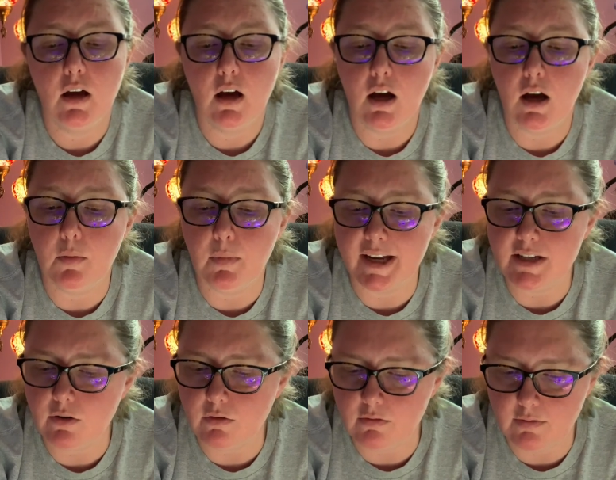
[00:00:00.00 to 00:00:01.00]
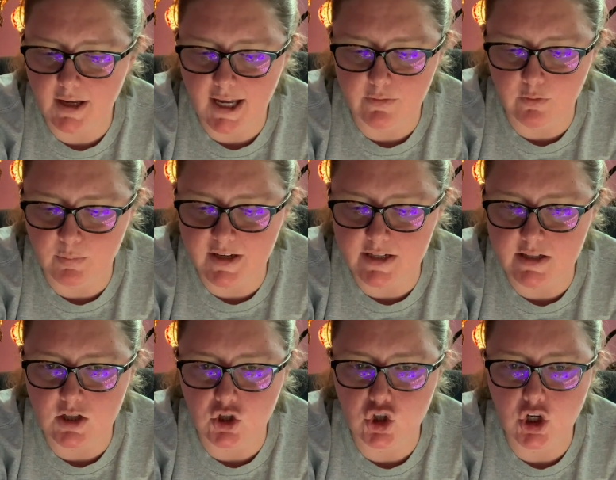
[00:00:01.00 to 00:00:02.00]
I don't have a piece
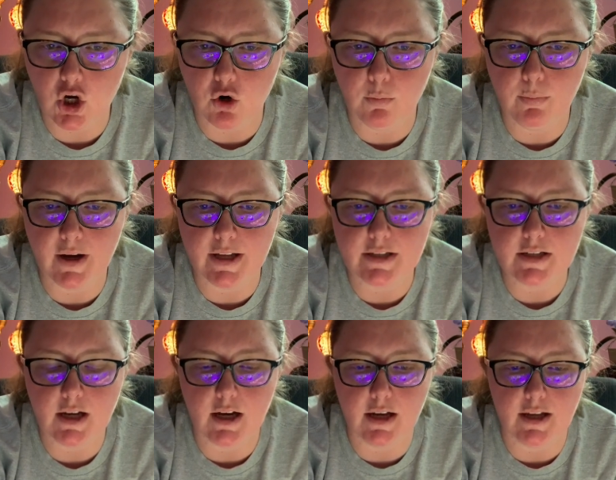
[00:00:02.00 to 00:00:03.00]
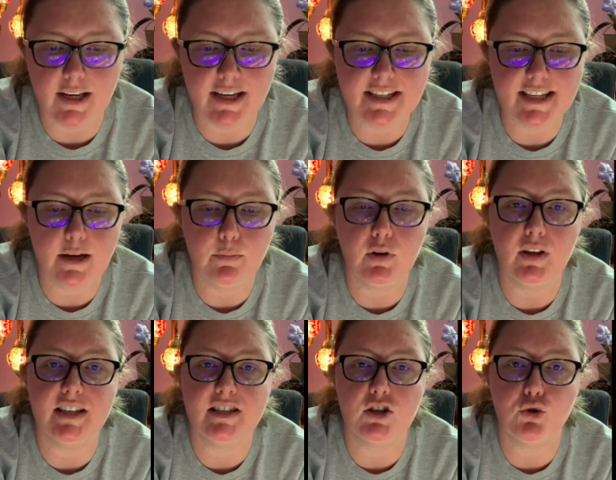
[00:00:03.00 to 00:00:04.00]
to show, but an example
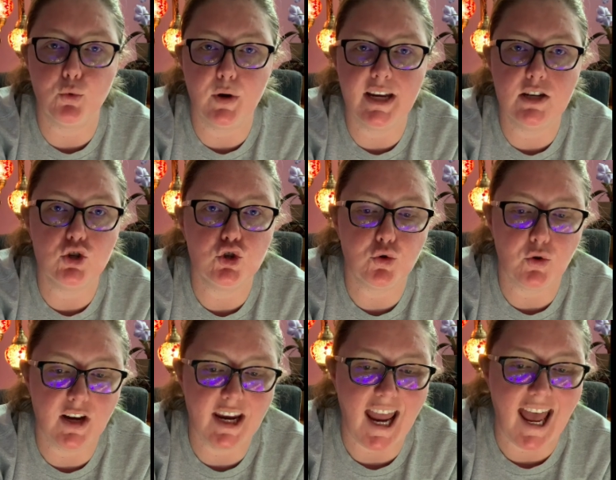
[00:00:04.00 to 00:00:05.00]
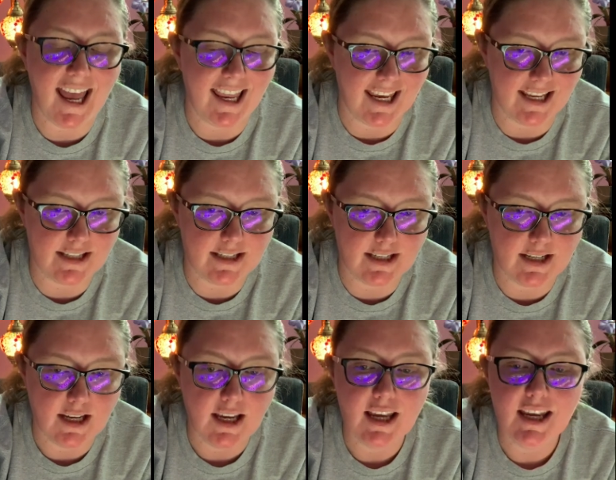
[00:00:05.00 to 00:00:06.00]
is green tree agate.
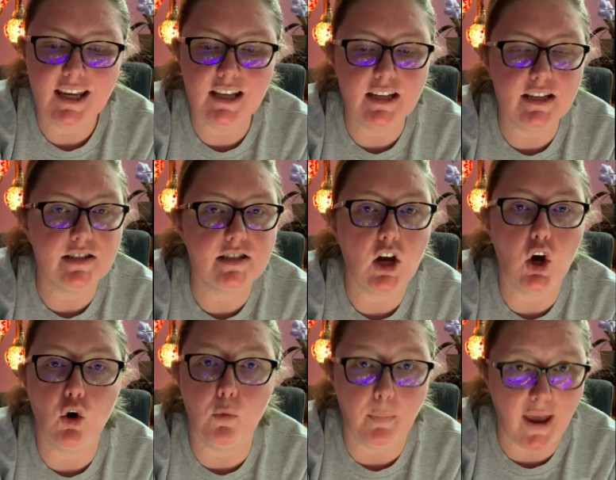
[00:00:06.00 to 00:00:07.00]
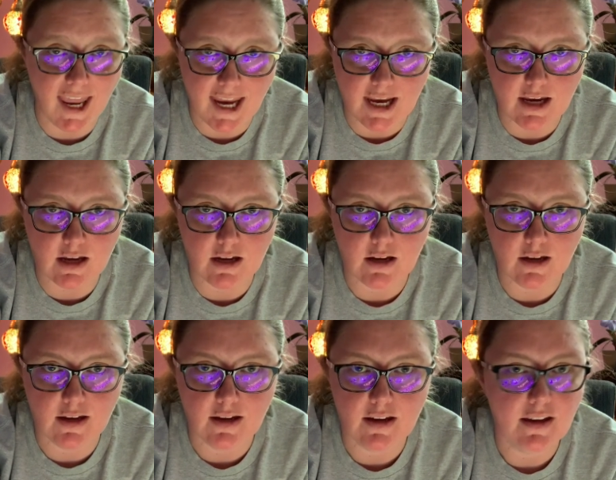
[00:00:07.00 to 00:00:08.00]
It is opaque,
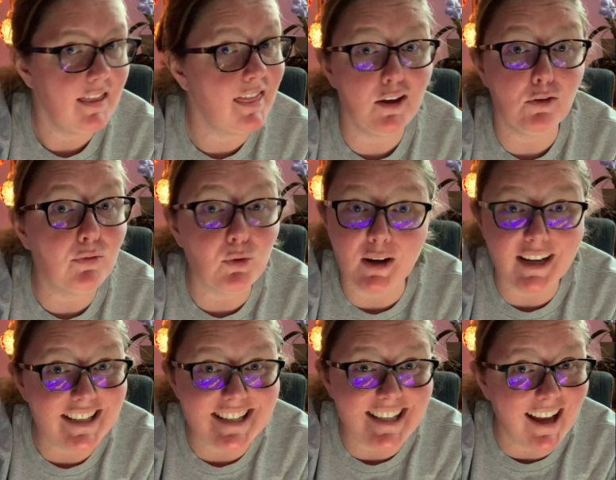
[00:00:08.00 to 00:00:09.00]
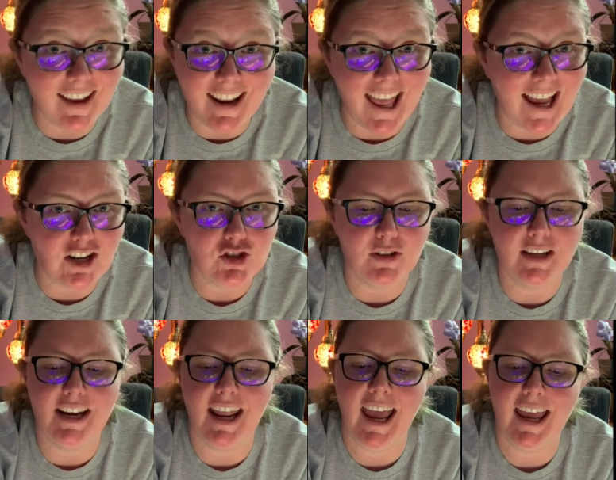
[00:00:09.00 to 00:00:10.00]
therefore it is not actually
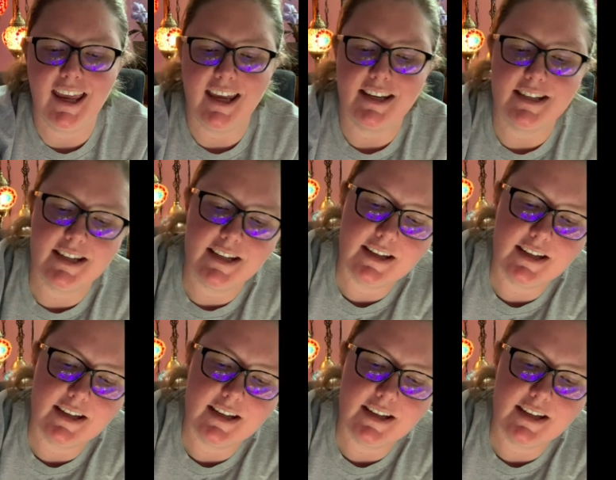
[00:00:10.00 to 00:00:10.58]
an agate.